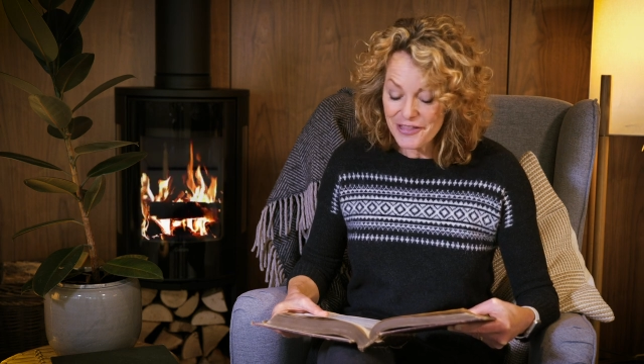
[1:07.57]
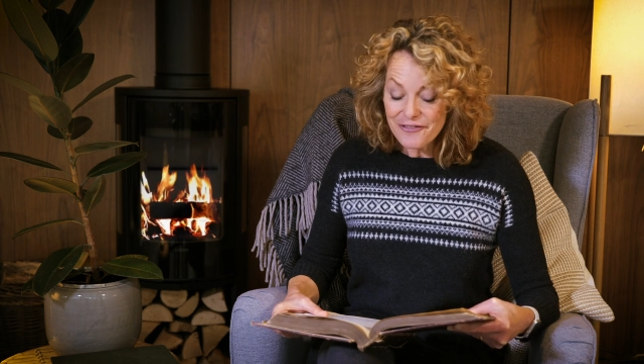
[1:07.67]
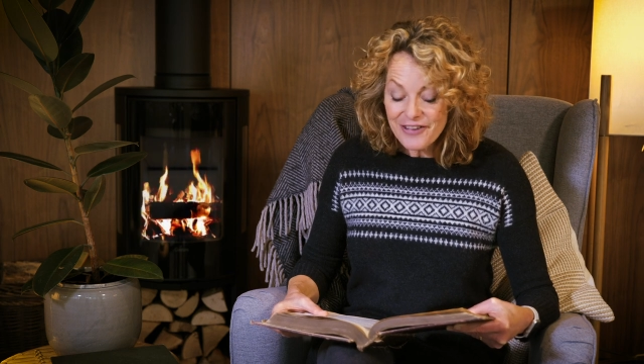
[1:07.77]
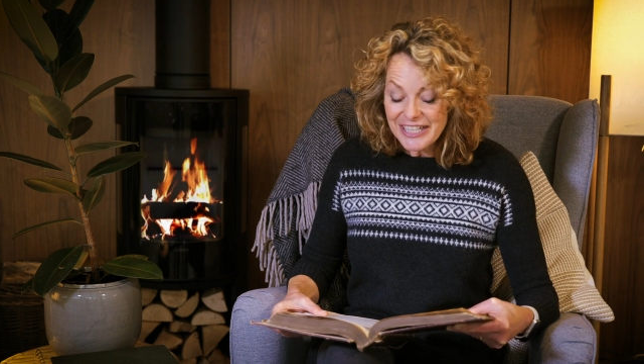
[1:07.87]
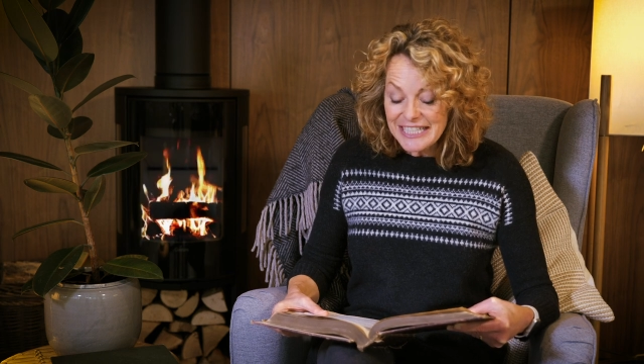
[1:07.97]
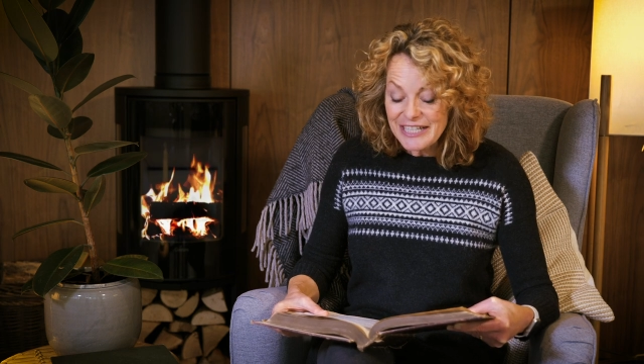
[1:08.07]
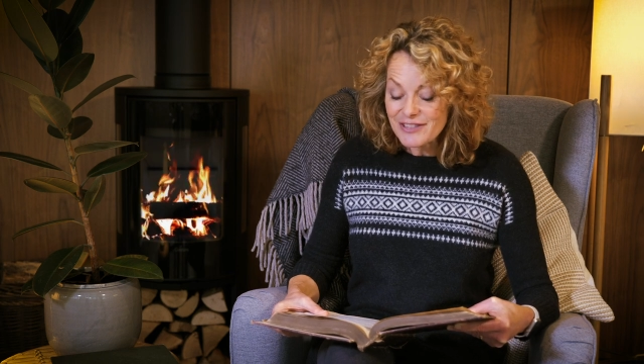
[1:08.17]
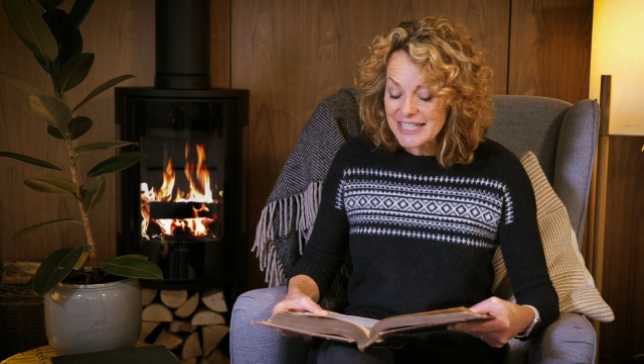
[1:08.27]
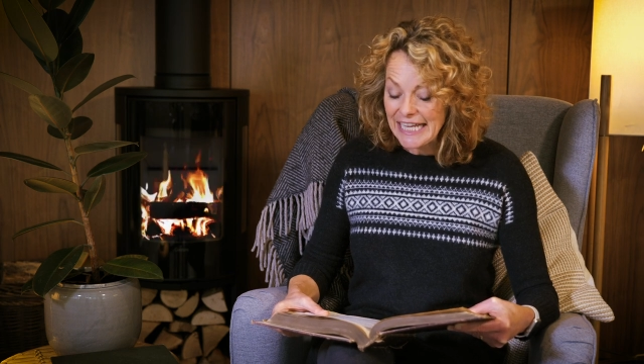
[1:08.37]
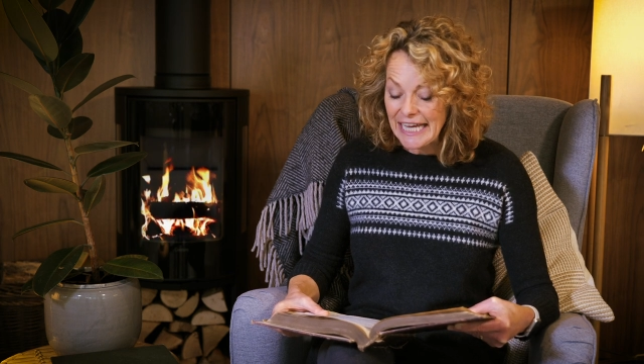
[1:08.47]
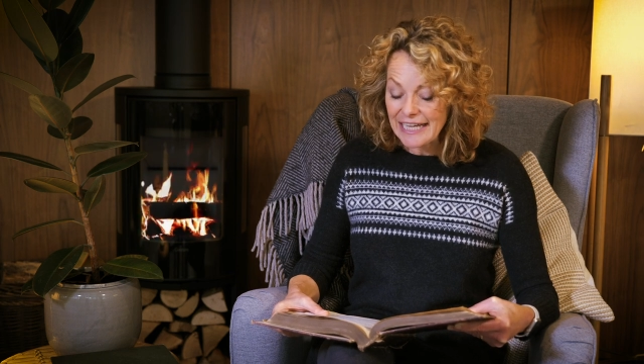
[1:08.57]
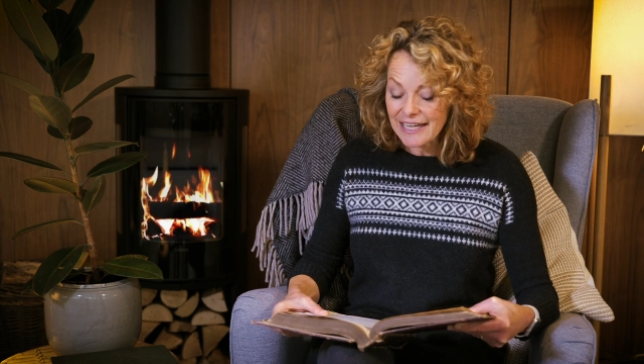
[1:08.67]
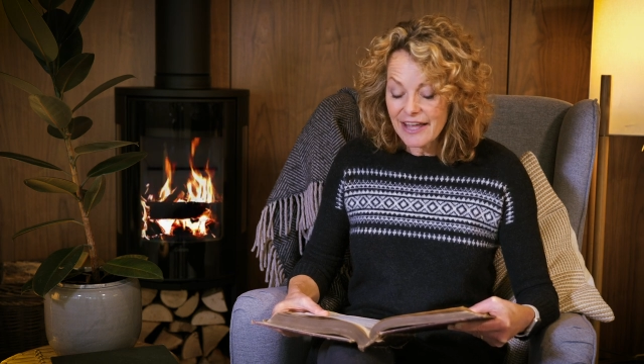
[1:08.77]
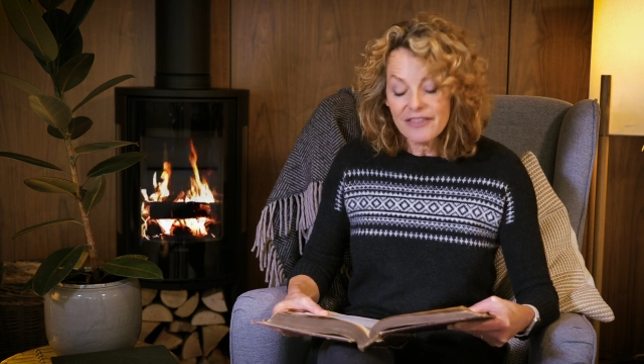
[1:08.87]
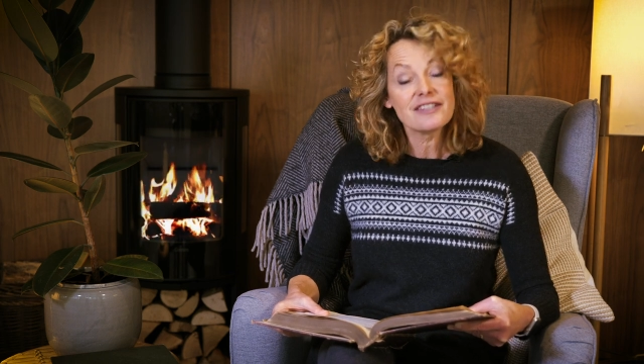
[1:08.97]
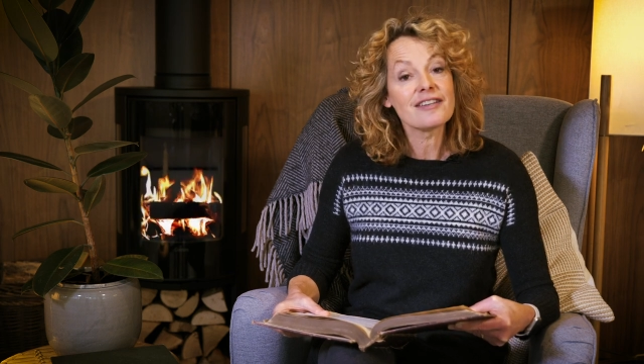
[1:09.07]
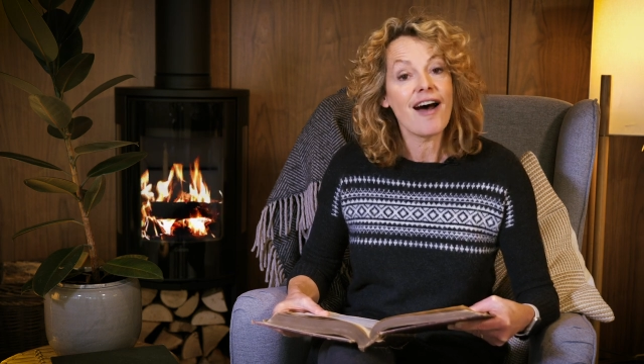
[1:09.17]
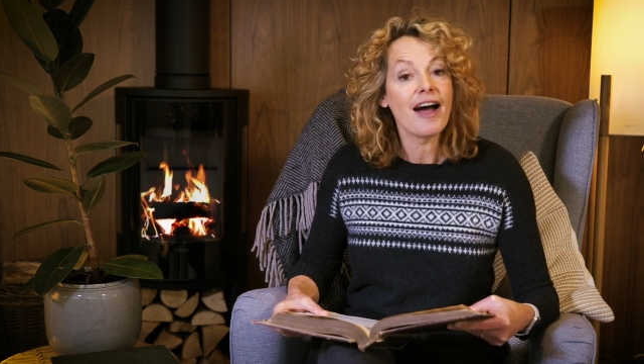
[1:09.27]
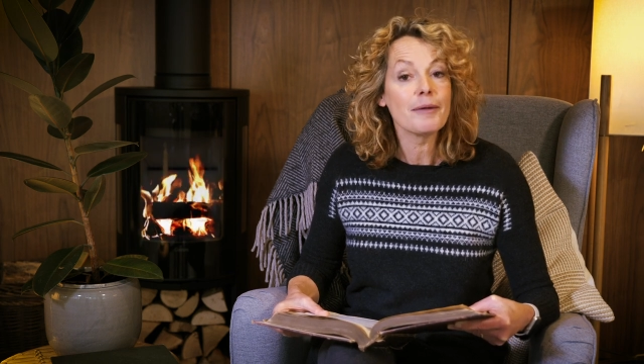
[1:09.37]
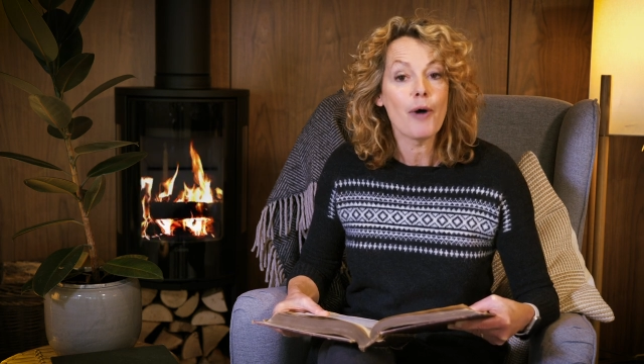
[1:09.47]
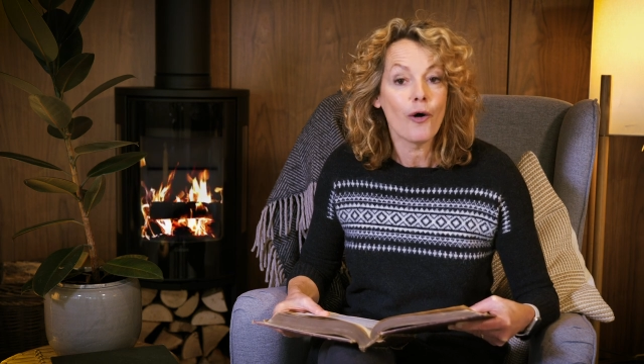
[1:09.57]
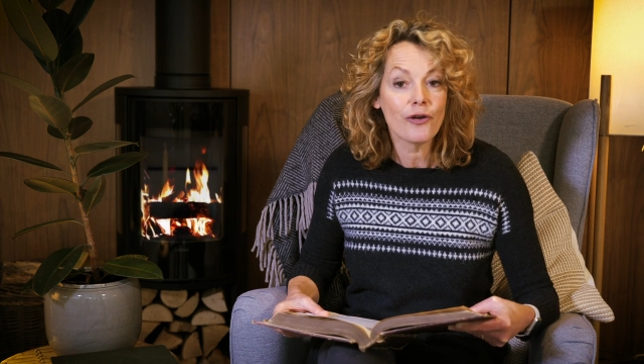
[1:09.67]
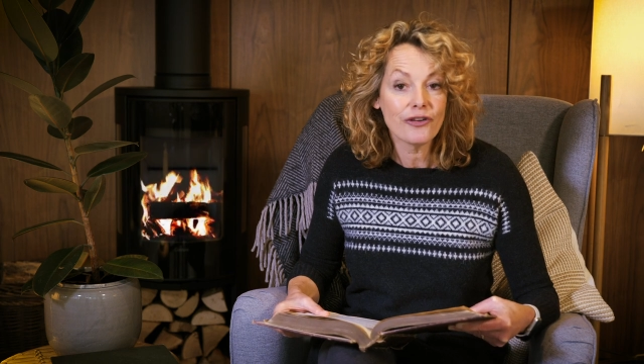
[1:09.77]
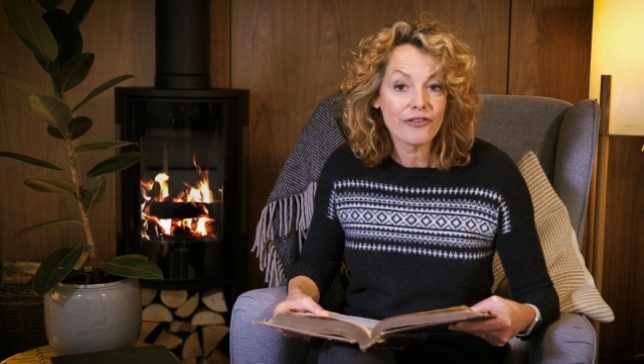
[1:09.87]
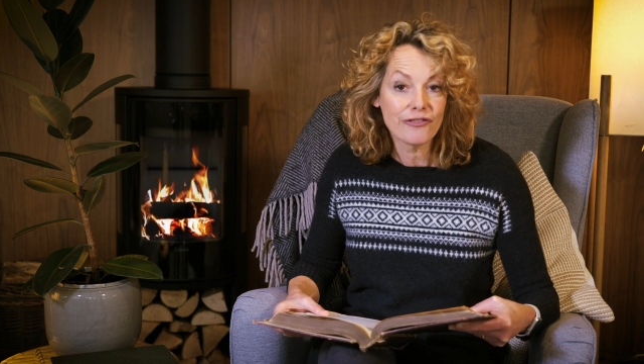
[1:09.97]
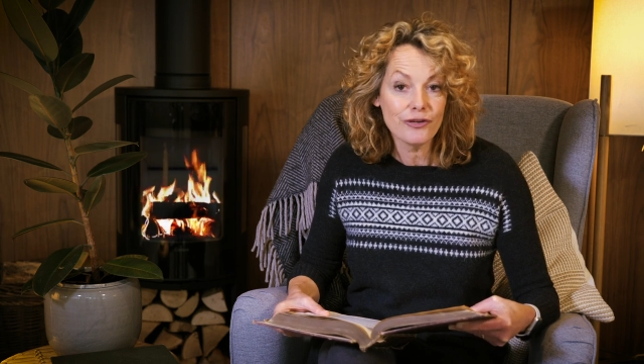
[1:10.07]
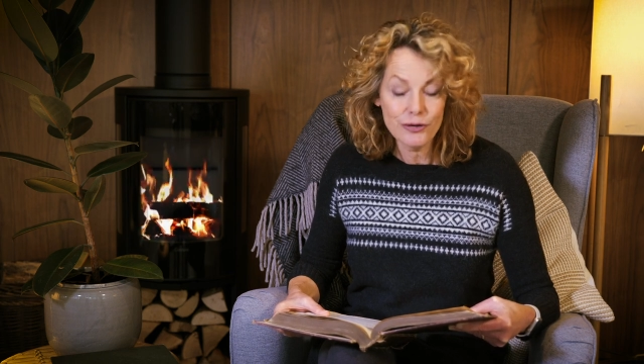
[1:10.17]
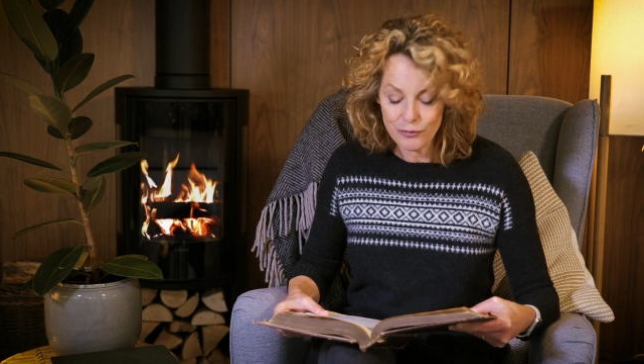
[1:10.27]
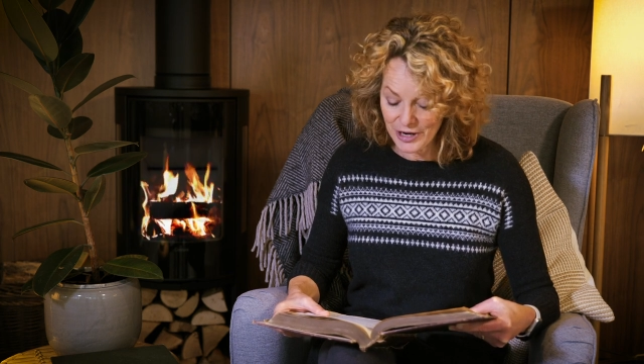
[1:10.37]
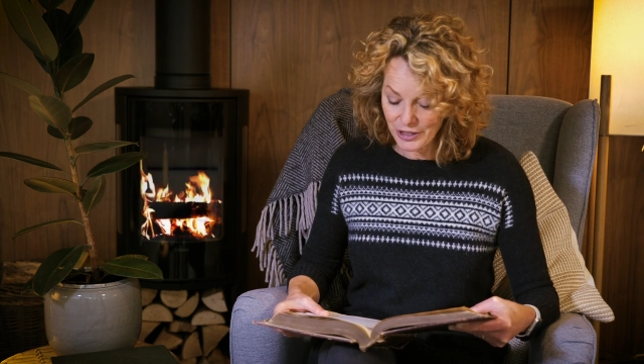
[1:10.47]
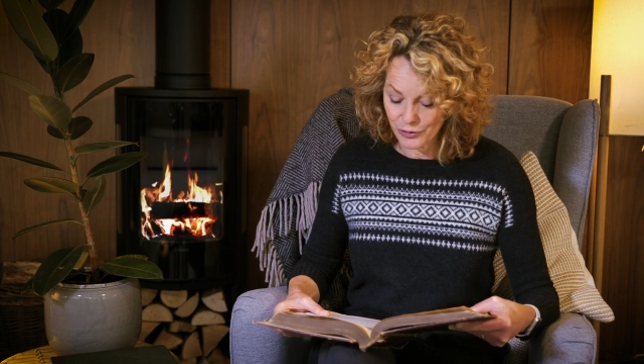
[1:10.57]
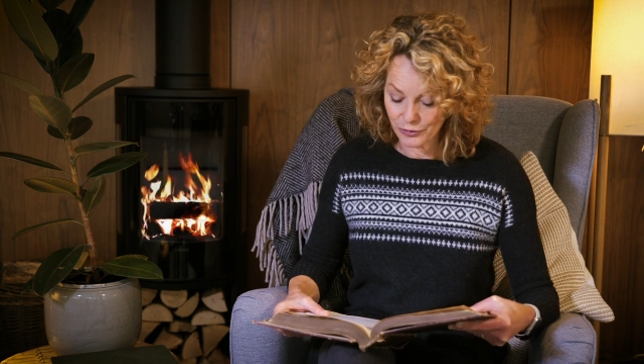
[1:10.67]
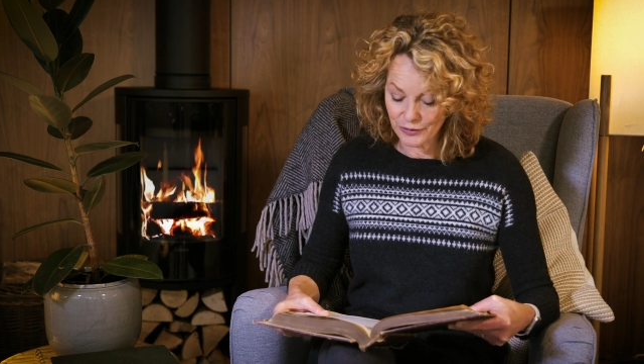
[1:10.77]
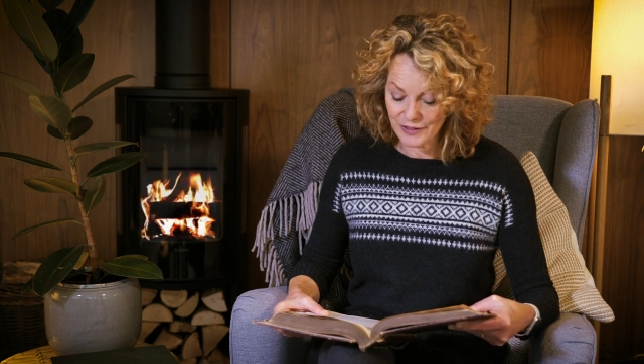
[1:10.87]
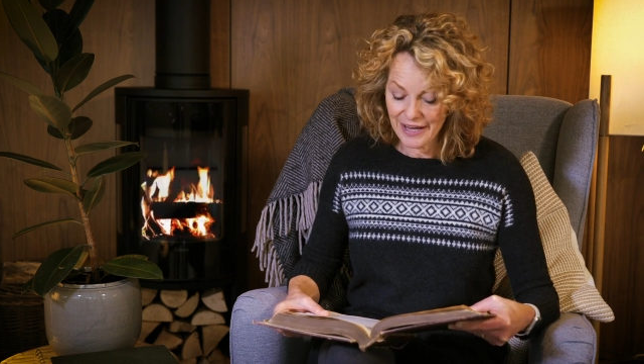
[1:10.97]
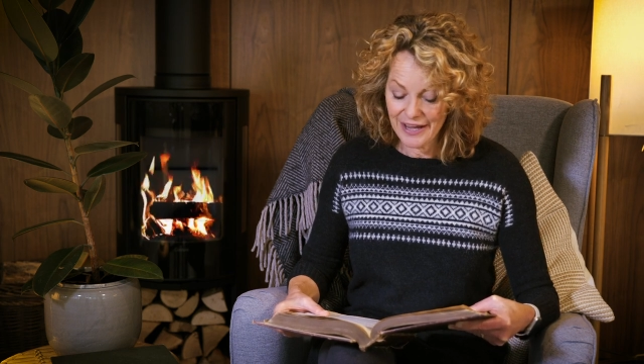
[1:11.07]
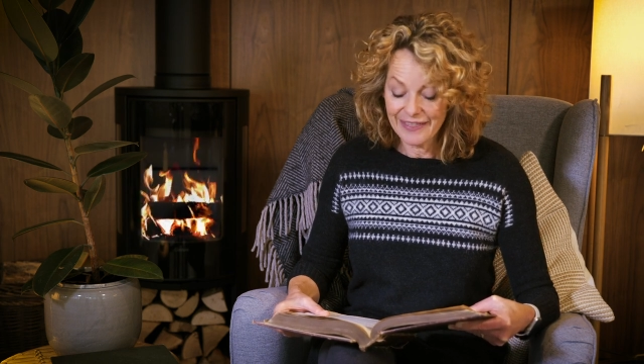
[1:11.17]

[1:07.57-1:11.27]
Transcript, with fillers: the festive singing, the time honoured food rituals,